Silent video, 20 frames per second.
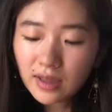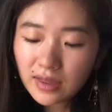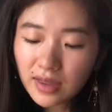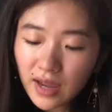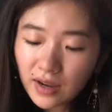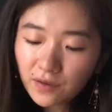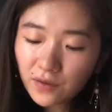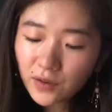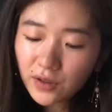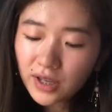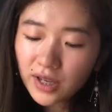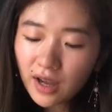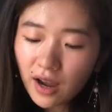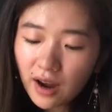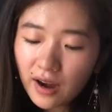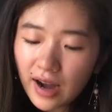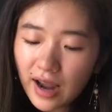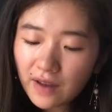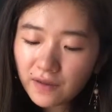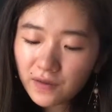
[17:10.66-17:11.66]
thankfully
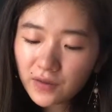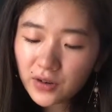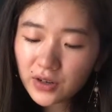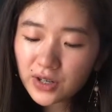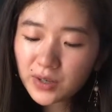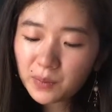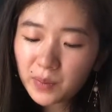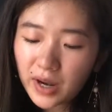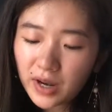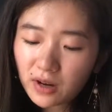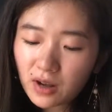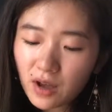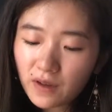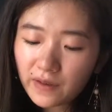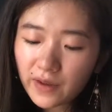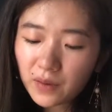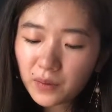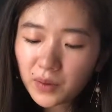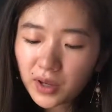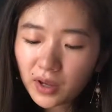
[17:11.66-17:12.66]
our efforts paid off
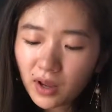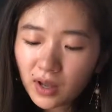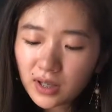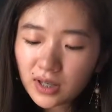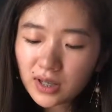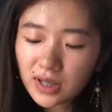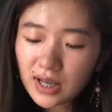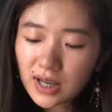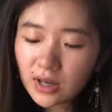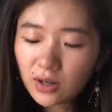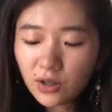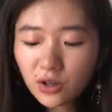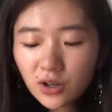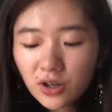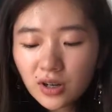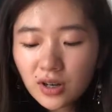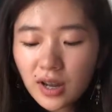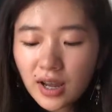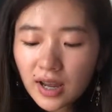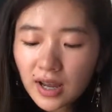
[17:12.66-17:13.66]
and we got to eat
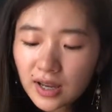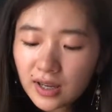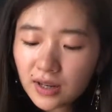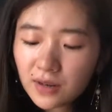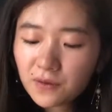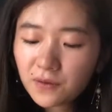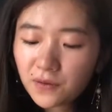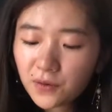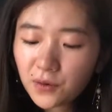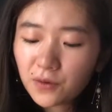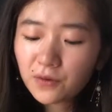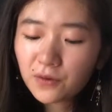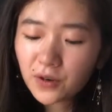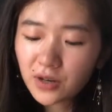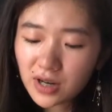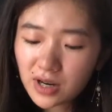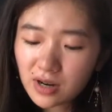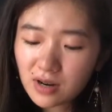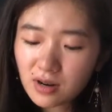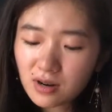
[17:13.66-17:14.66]
good Indian food for
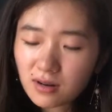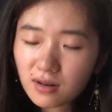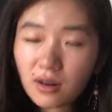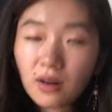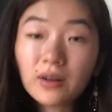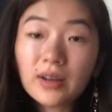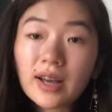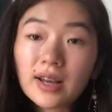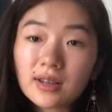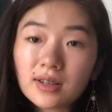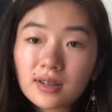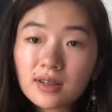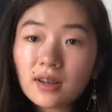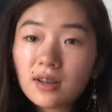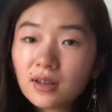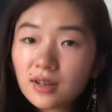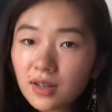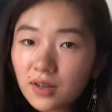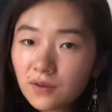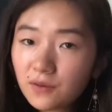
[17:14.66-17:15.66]
dinner. Oh yes, the
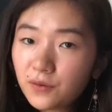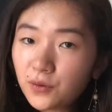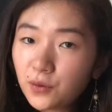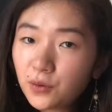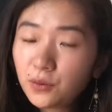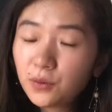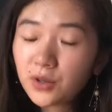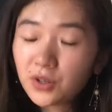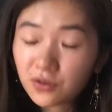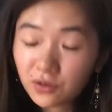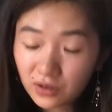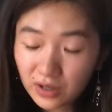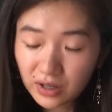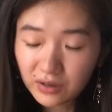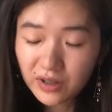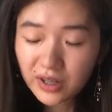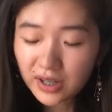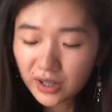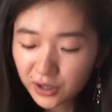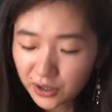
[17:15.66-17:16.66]
Indian food was really
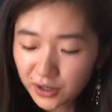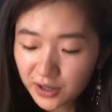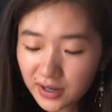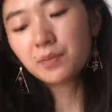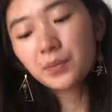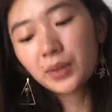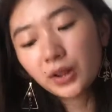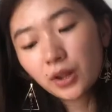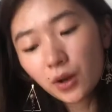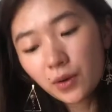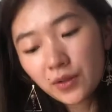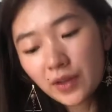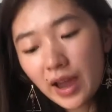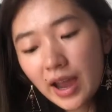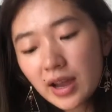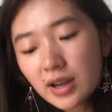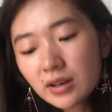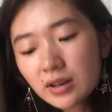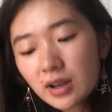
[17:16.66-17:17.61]
good. Below that,